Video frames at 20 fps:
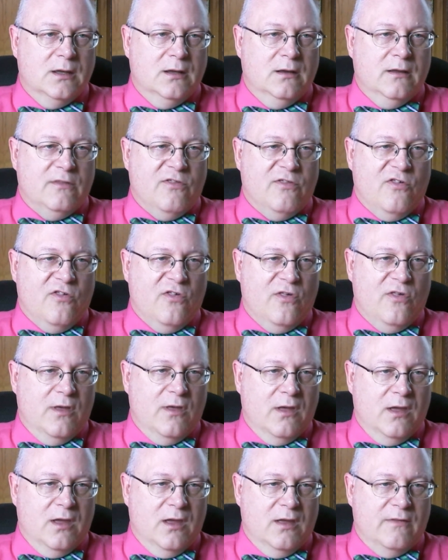Let's
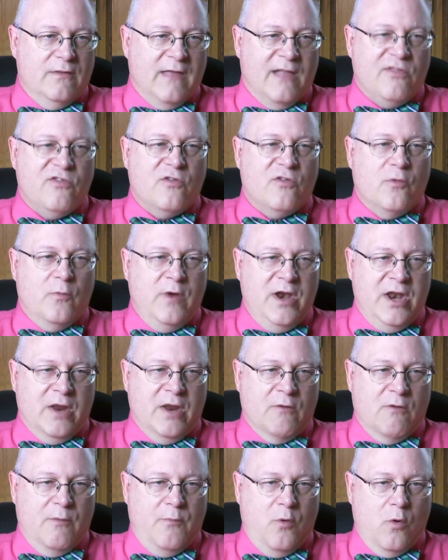see, that's the
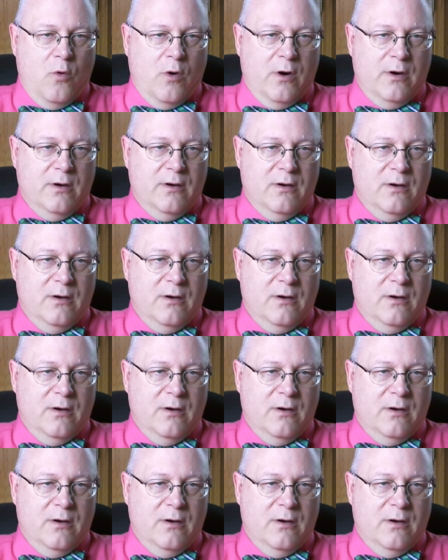reading report.